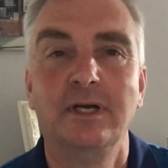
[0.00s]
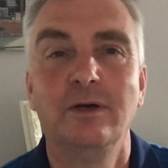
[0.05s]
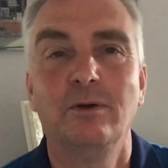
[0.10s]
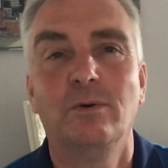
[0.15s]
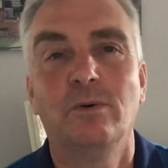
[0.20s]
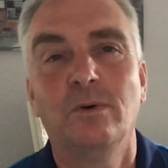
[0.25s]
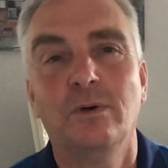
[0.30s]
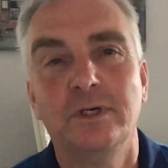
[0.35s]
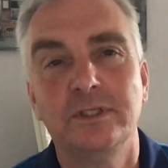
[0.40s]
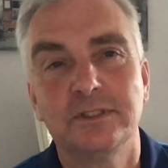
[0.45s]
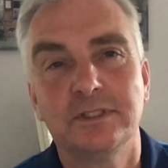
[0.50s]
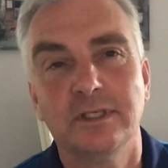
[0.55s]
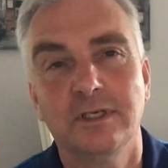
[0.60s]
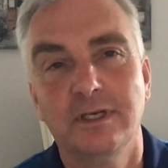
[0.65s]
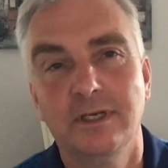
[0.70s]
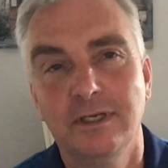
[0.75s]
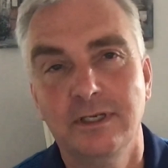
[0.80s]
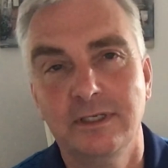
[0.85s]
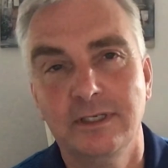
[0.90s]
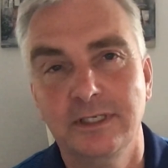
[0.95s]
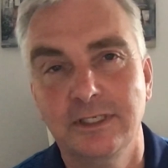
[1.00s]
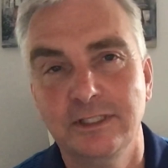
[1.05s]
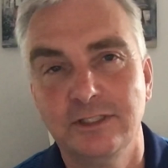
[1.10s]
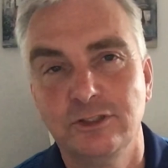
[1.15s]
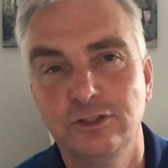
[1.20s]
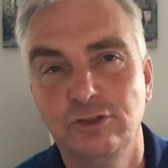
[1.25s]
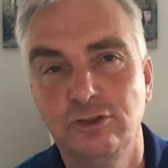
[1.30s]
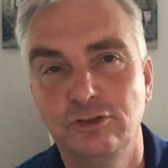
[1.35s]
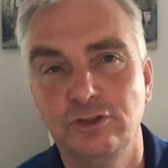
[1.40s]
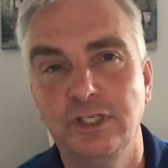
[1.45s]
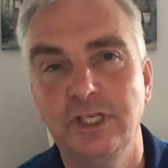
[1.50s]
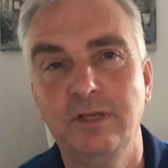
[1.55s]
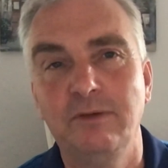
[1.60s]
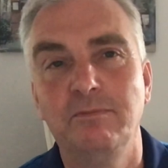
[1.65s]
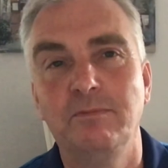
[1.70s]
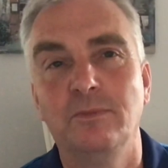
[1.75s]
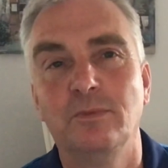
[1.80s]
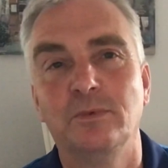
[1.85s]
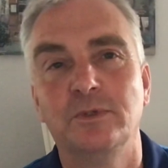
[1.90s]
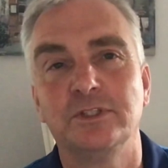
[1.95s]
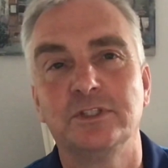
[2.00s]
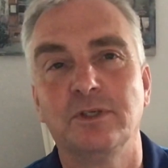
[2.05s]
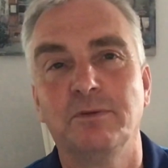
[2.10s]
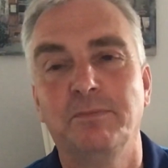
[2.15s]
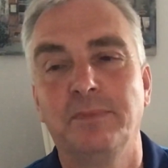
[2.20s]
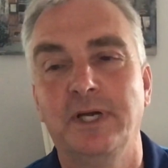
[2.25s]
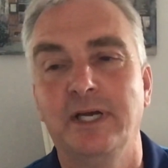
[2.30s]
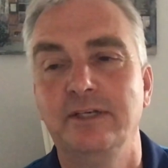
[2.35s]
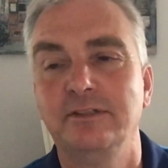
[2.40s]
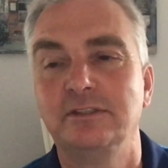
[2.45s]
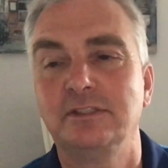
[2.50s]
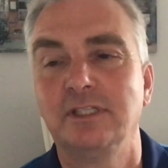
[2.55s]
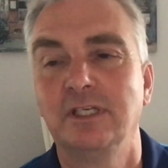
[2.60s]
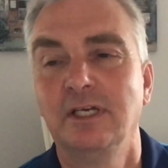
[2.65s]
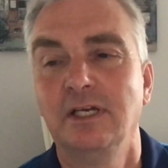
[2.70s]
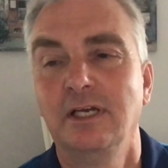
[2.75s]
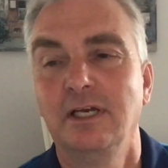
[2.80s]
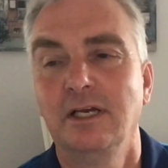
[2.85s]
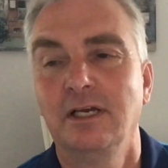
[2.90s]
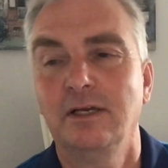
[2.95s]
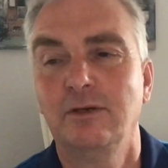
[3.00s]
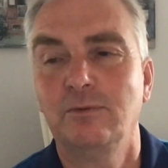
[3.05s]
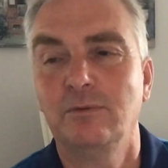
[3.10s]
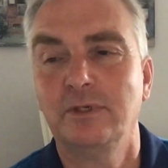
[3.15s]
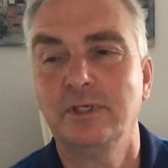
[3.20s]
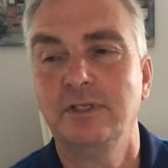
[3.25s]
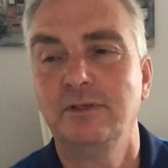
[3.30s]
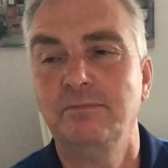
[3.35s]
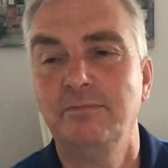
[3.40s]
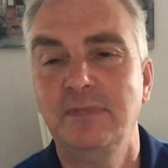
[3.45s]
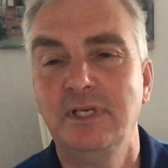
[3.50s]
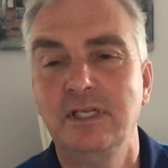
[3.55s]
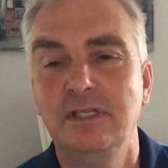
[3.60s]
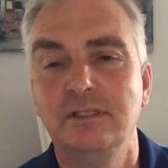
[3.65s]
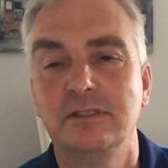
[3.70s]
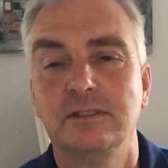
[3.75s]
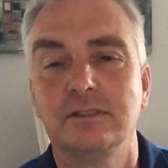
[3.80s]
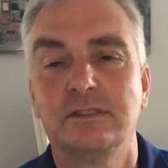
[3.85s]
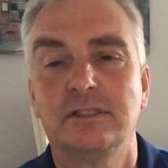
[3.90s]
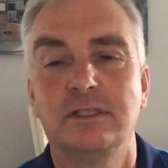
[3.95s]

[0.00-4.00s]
what his dream was about and what it means.